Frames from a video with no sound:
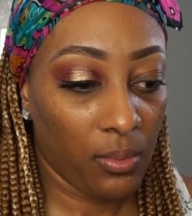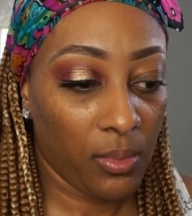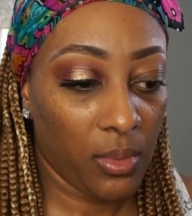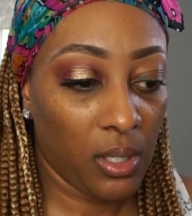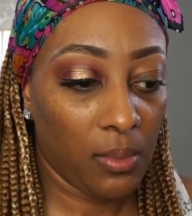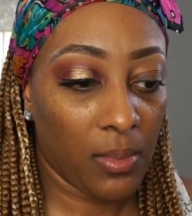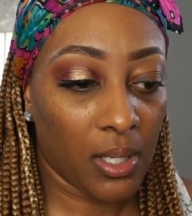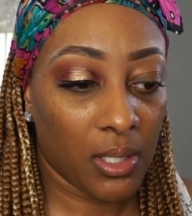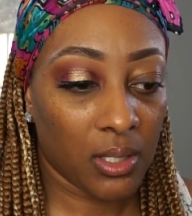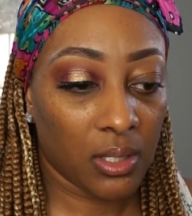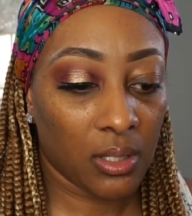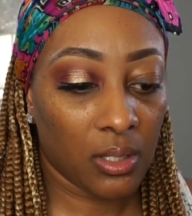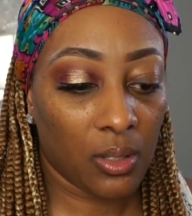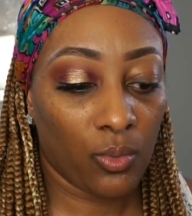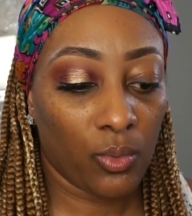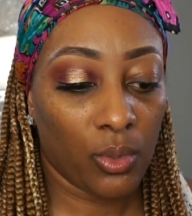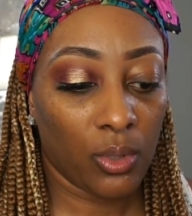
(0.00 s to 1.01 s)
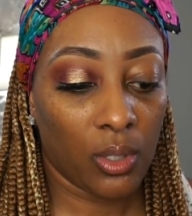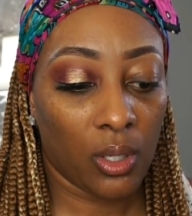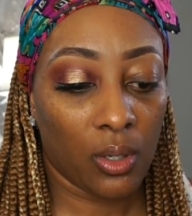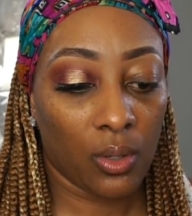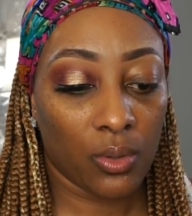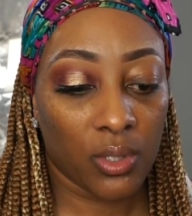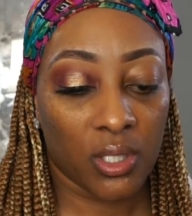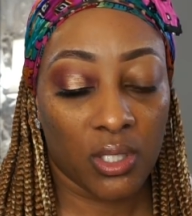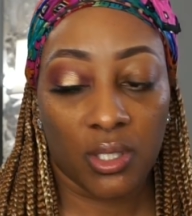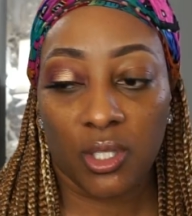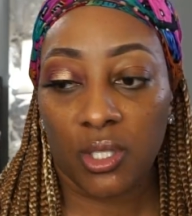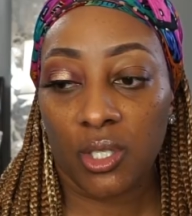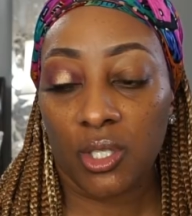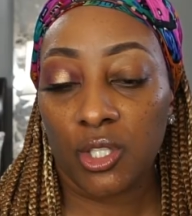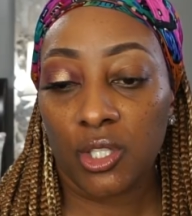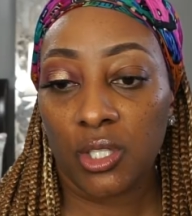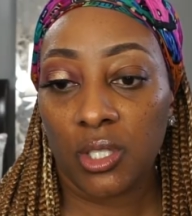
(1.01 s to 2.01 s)
Me and my son will go, since
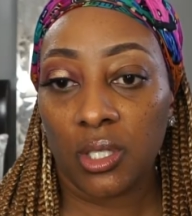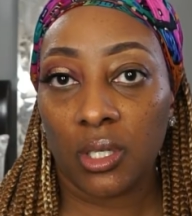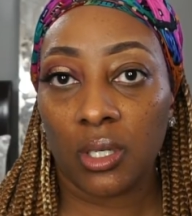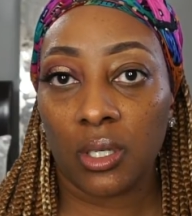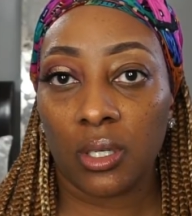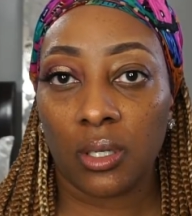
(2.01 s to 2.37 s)
she's